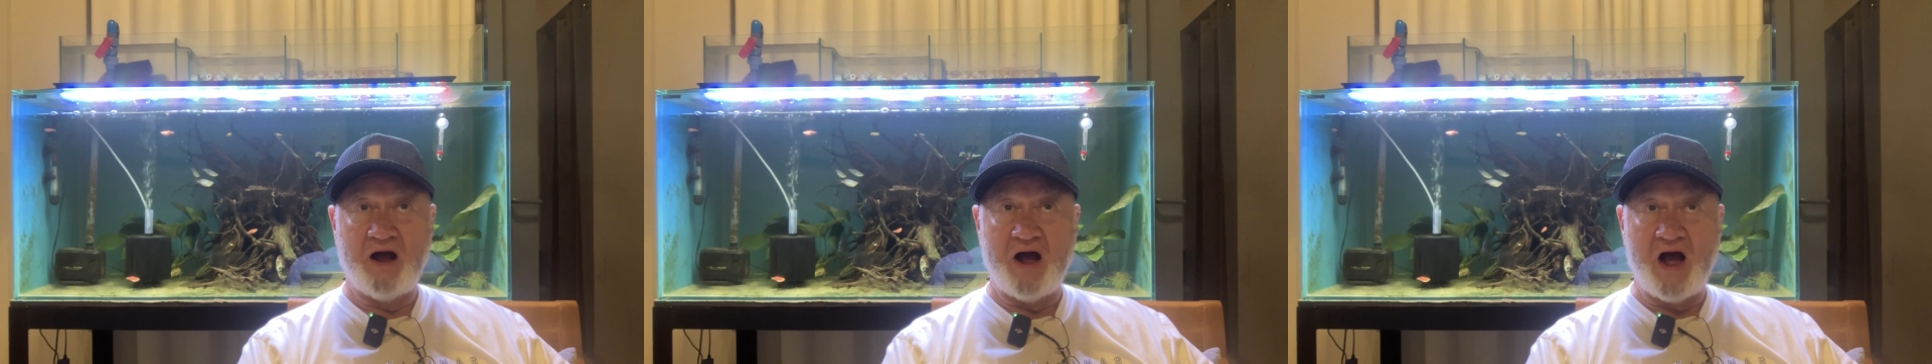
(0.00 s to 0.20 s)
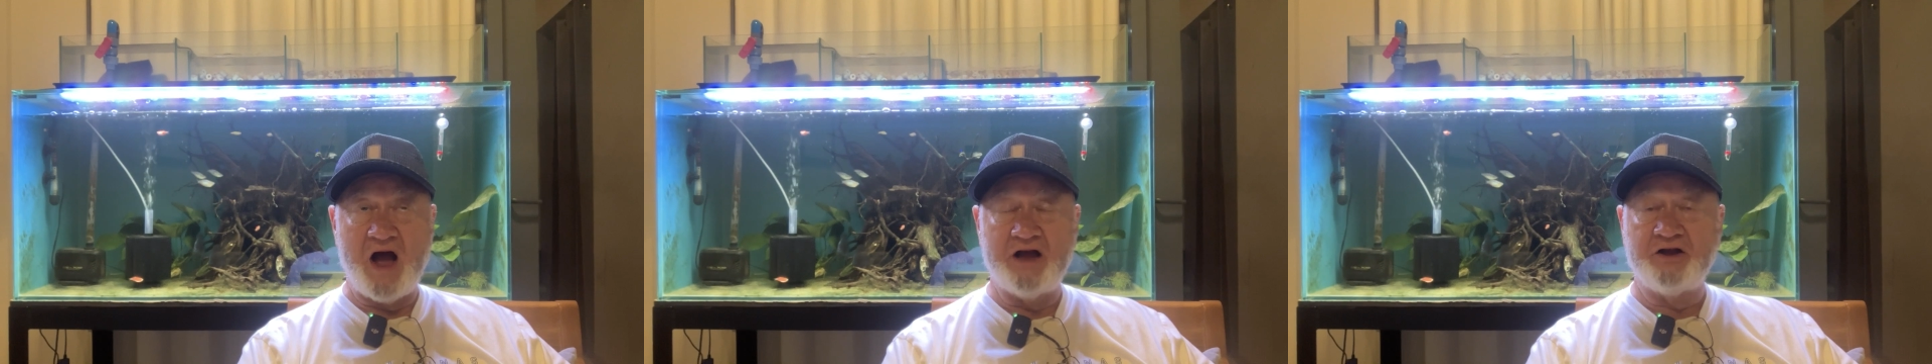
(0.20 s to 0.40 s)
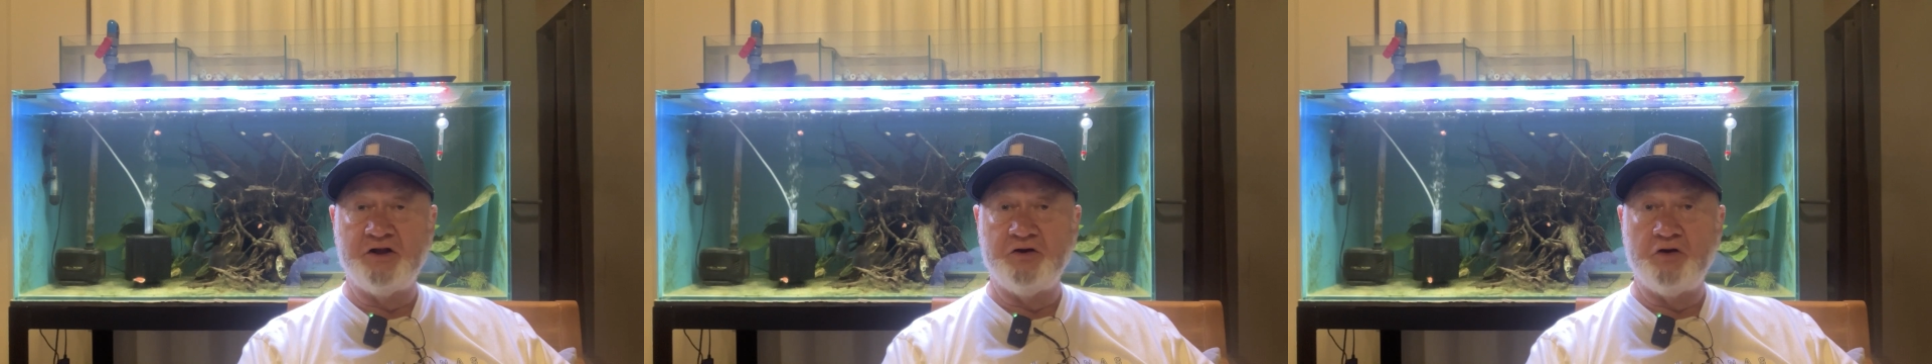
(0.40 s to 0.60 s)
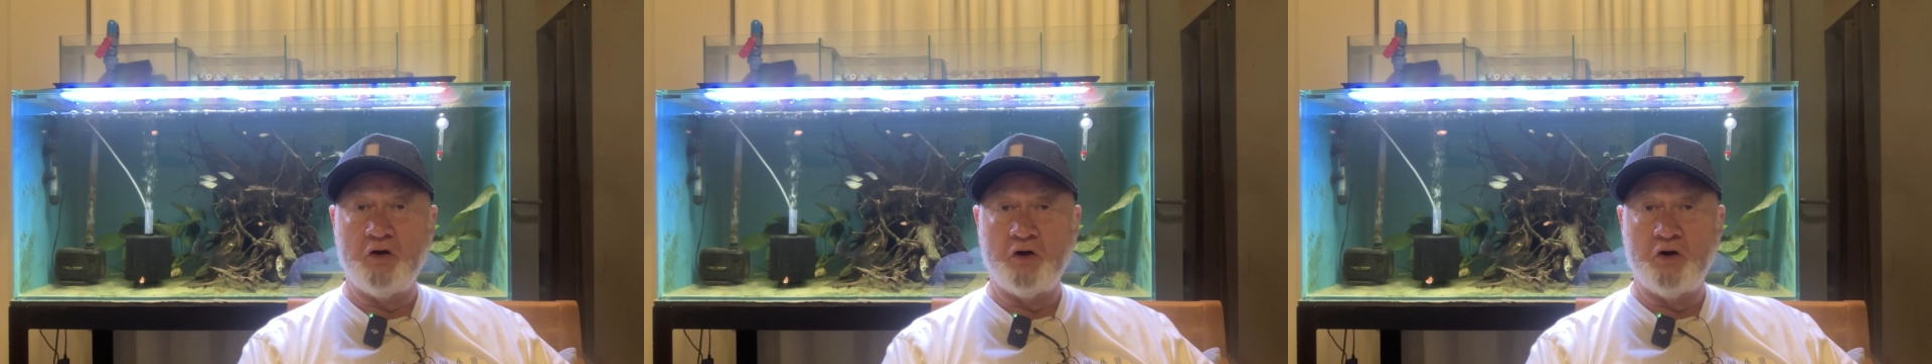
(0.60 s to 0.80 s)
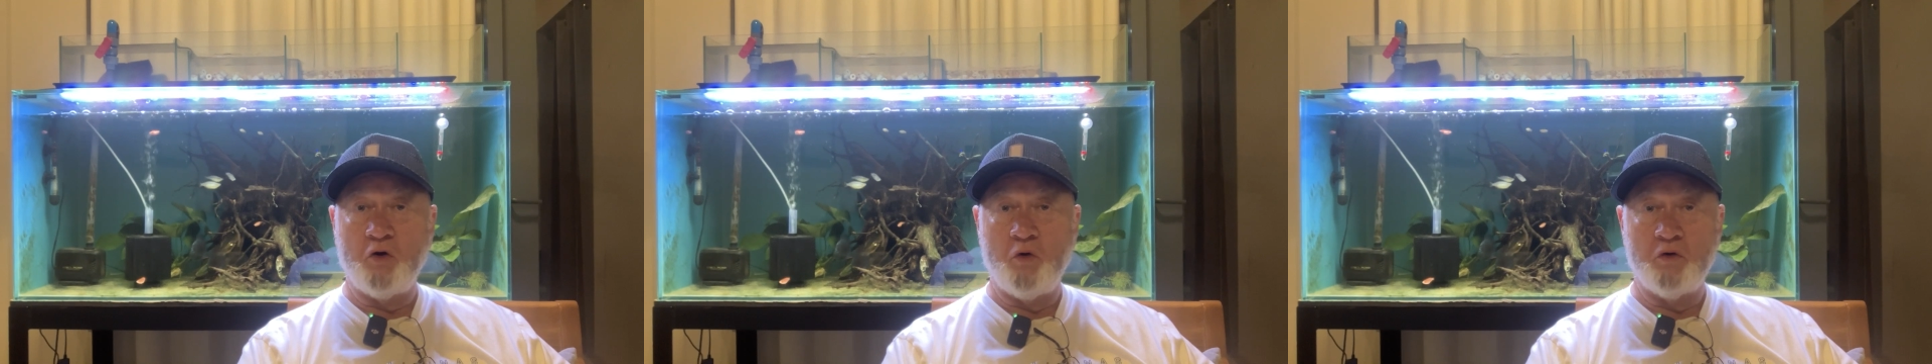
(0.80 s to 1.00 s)
I can
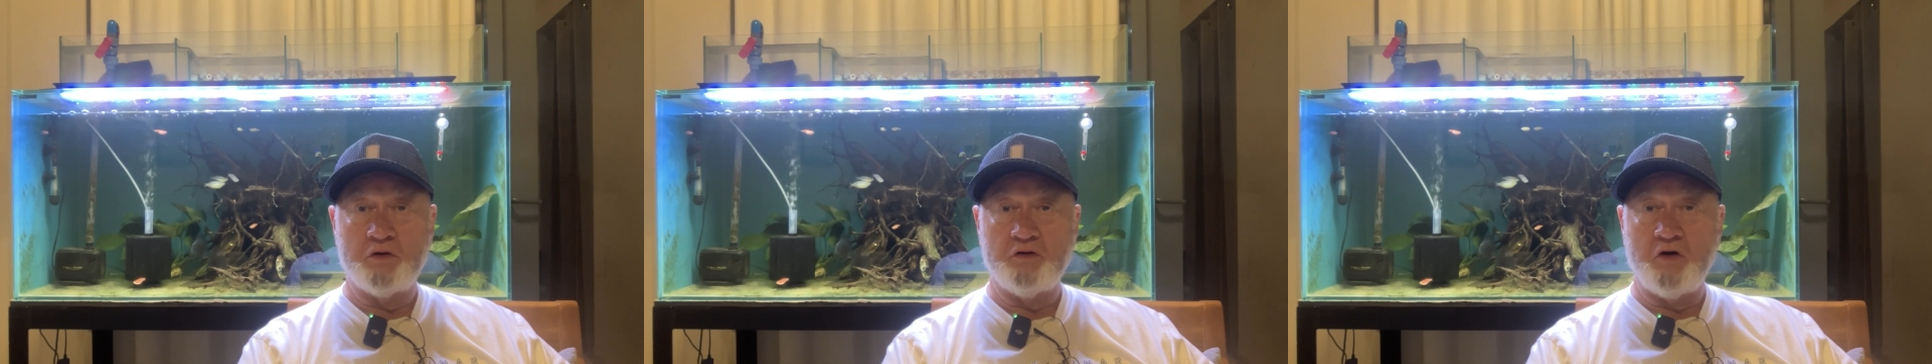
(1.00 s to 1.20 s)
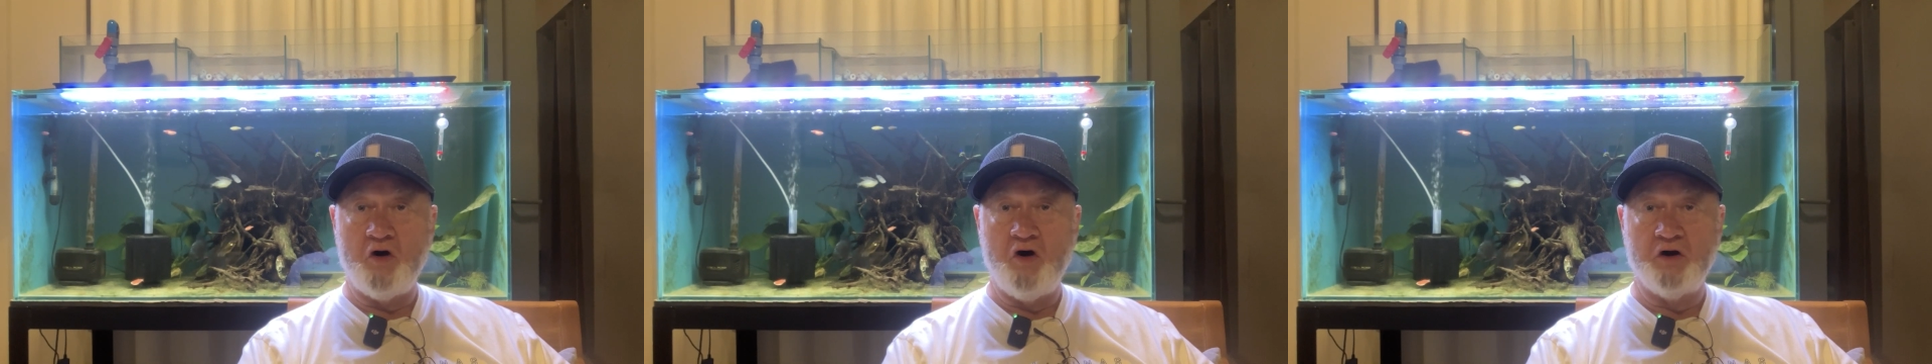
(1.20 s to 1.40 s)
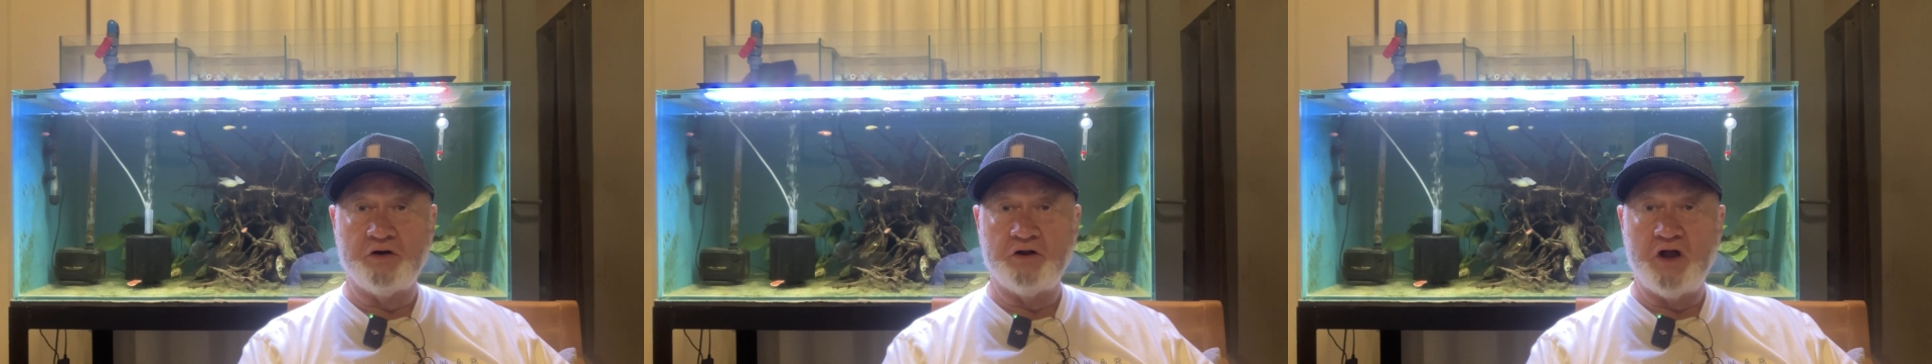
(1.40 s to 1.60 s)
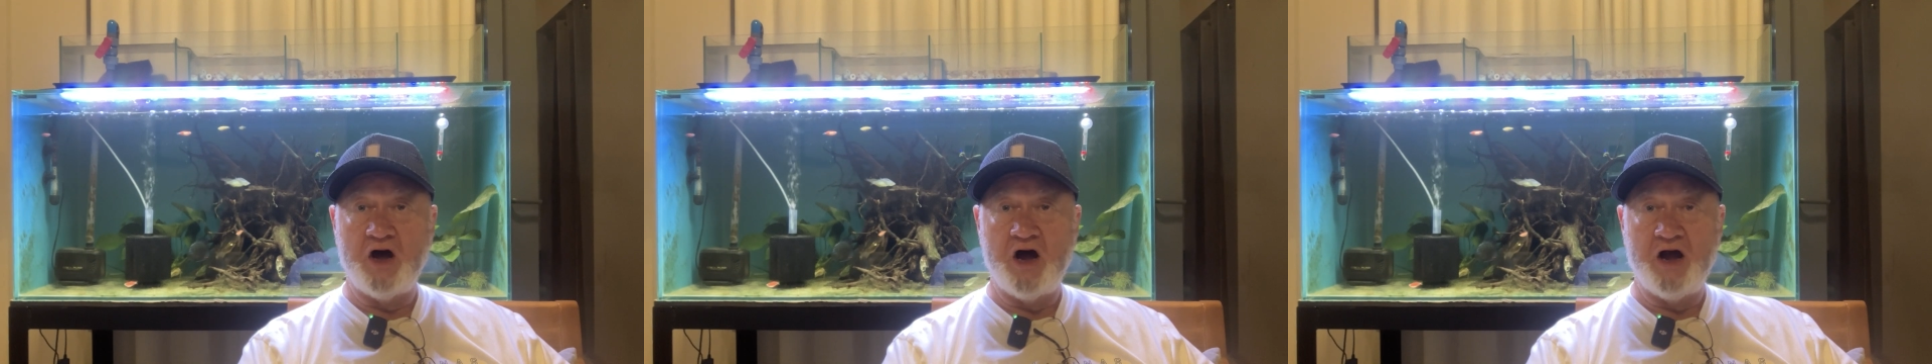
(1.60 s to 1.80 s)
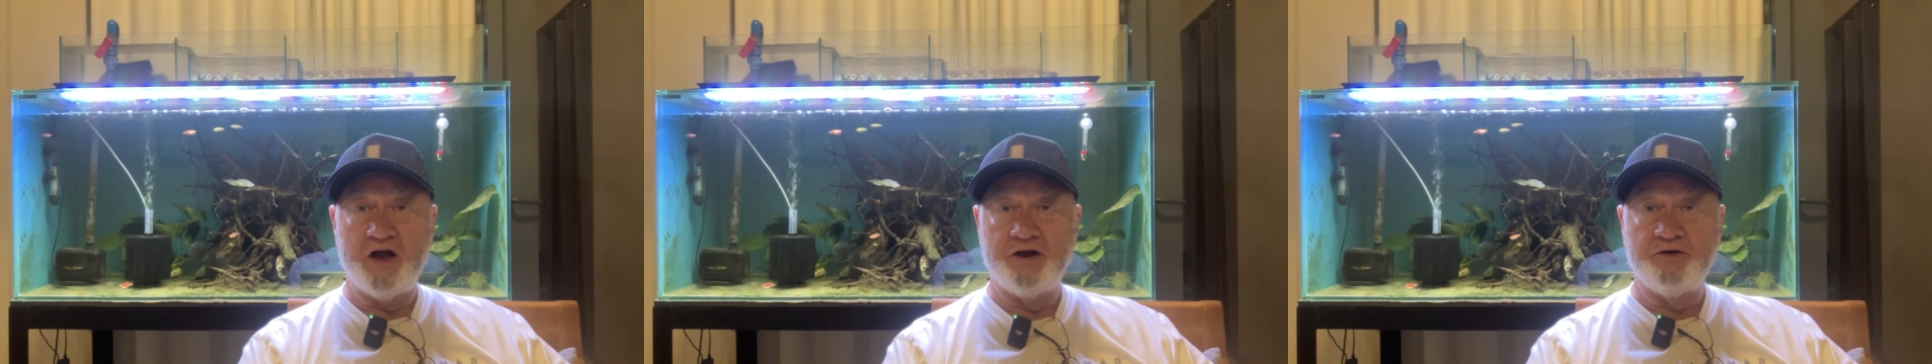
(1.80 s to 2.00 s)
order
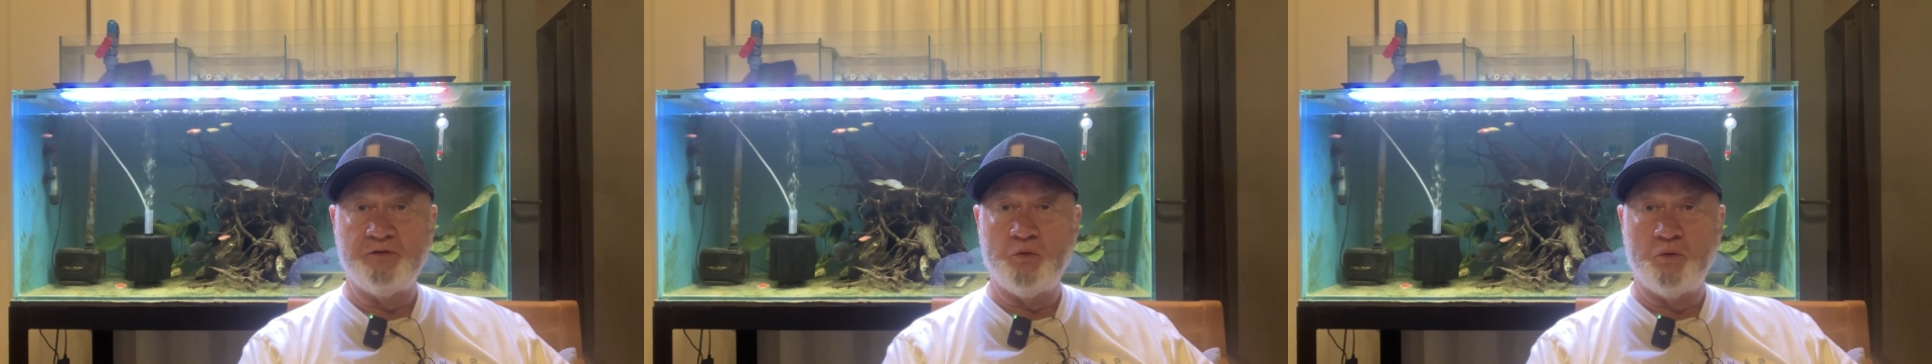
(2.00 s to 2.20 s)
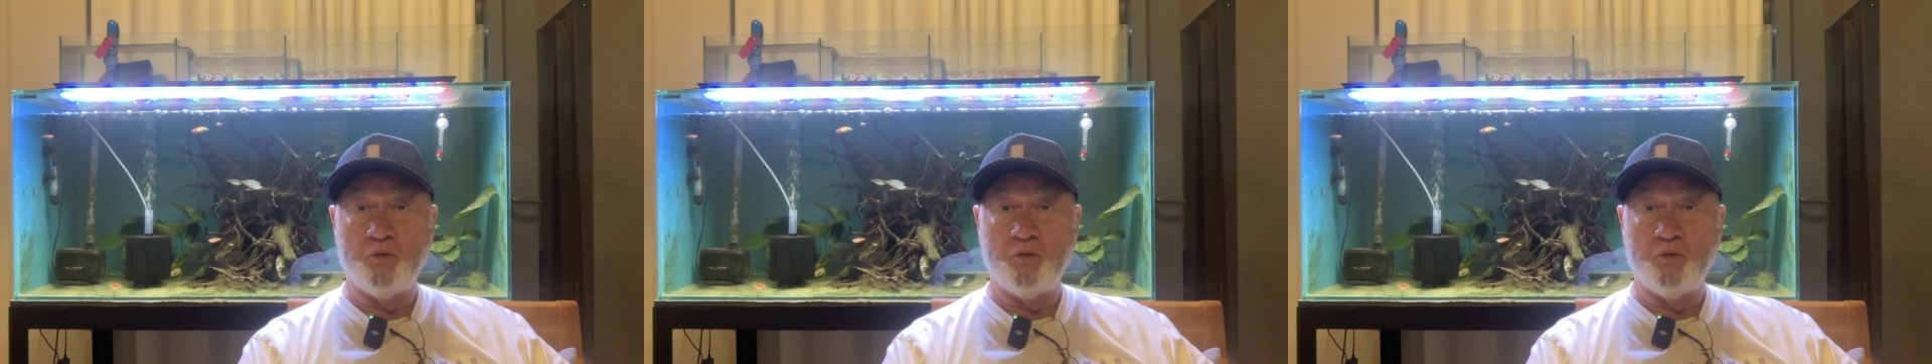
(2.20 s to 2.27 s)
online